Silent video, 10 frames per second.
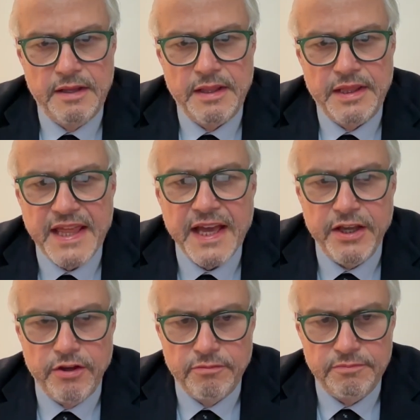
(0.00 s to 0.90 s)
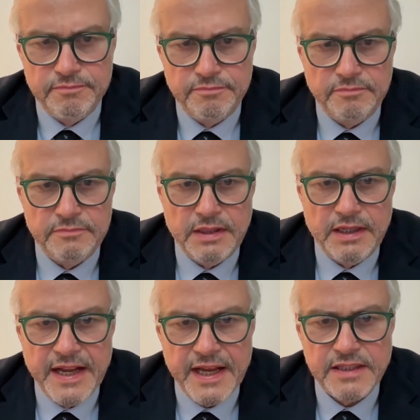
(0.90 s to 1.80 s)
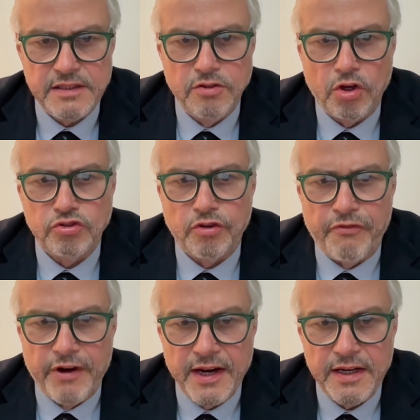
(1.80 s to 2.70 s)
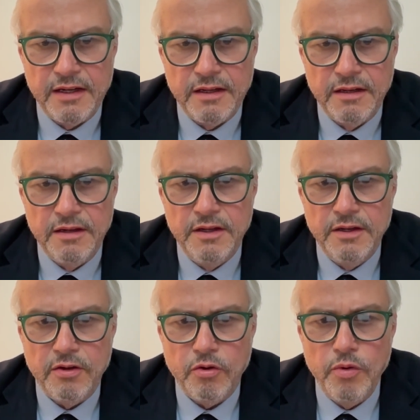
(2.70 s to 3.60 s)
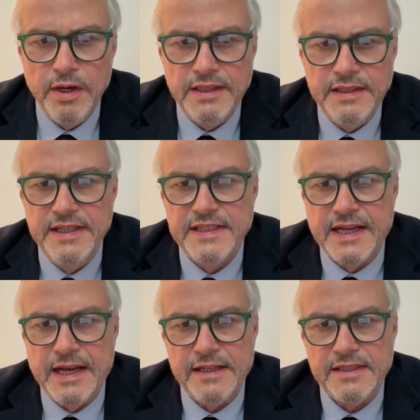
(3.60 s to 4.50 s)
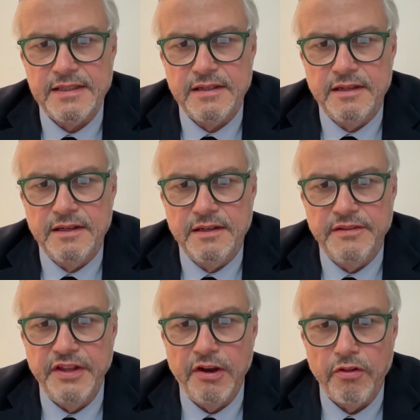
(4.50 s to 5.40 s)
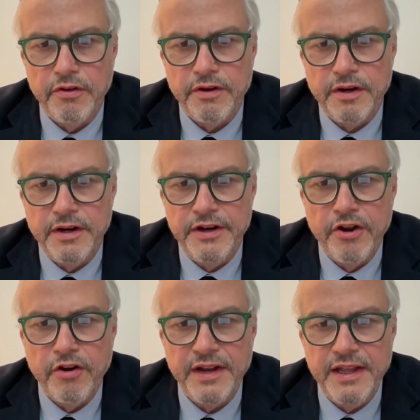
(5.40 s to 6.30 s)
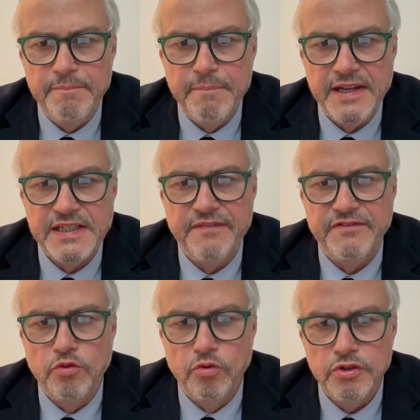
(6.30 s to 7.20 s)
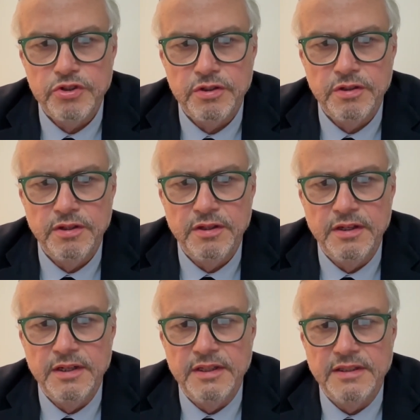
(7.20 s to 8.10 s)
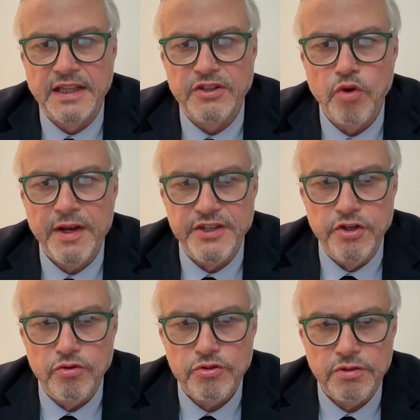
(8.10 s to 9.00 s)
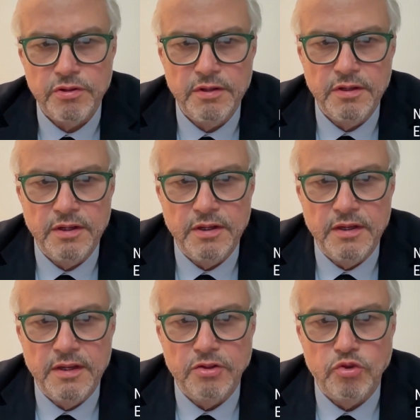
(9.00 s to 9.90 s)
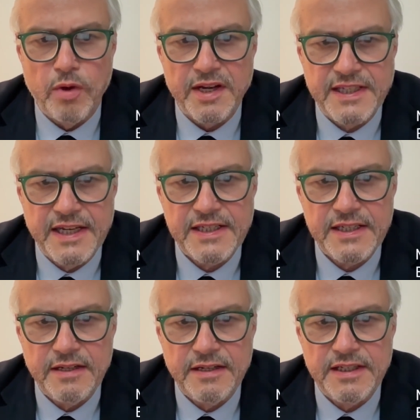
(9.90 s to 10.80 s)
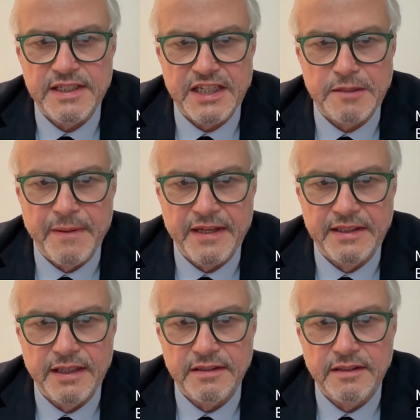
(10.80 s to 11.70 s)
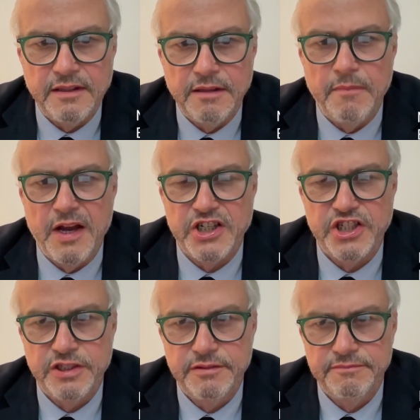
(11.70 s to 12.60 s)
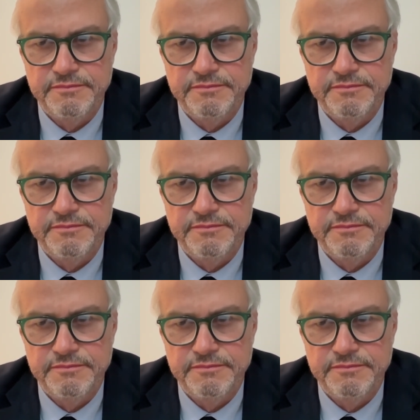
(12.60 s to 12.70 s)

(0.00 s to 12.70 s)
Thank you. Next, Dr. Frank will discuss the other non-invasive tools that you can use to assess suspected MASH.